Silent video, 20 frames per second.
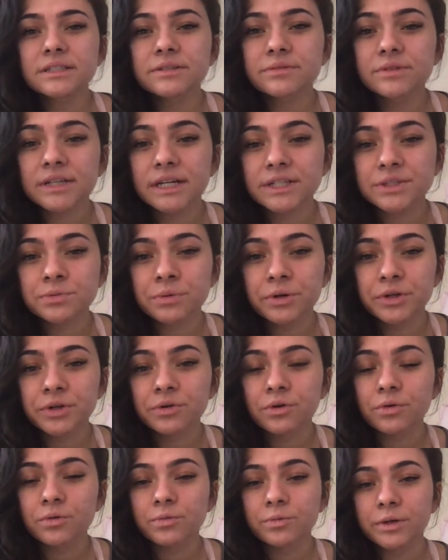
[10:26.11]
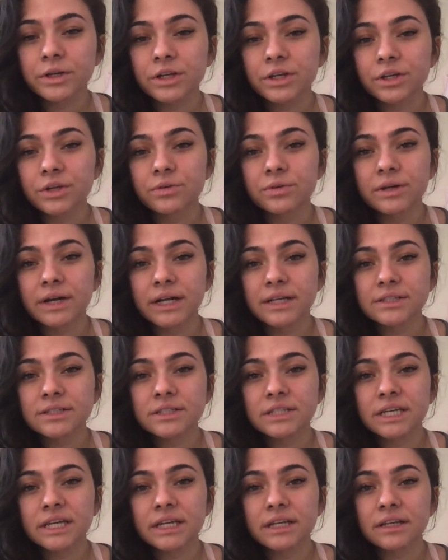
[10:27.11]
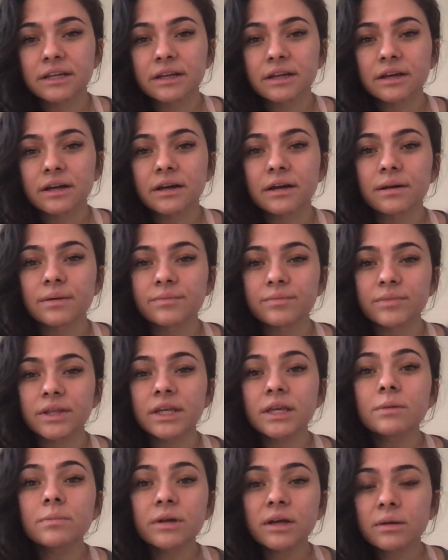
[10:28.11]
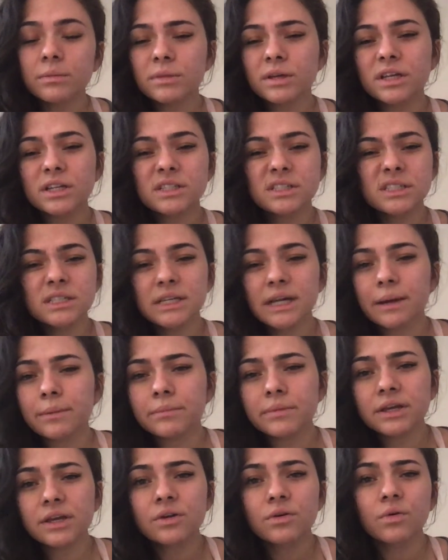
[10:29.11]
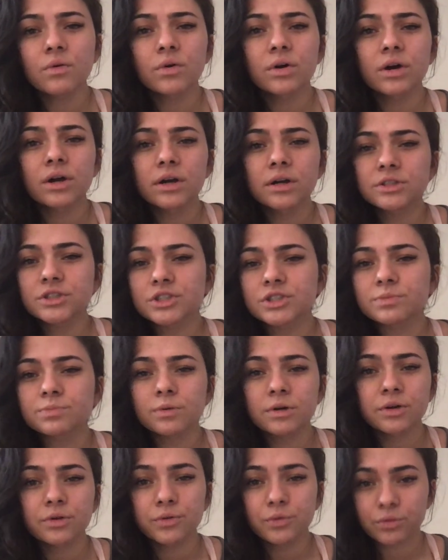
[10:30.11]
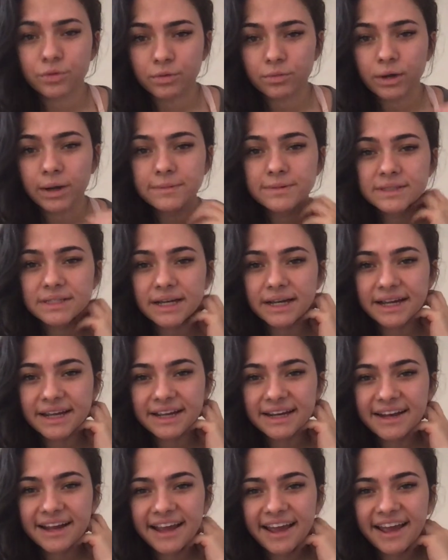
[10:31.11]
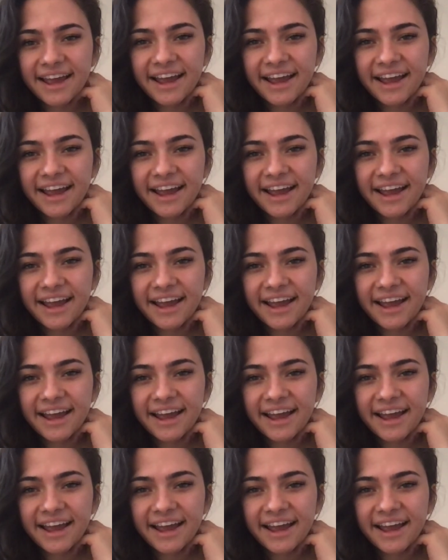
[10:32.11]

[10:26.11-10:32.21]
If you guys want your own reading, you guys can um, email me, DM me, or just book through the website,